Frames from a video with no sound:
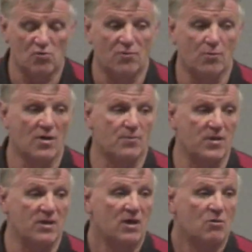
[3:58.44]
it might
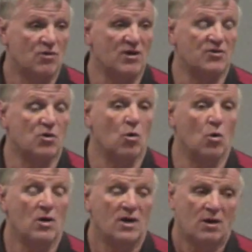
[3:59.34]
be ready to
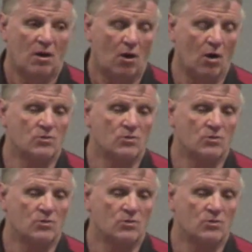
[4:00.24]
go. Always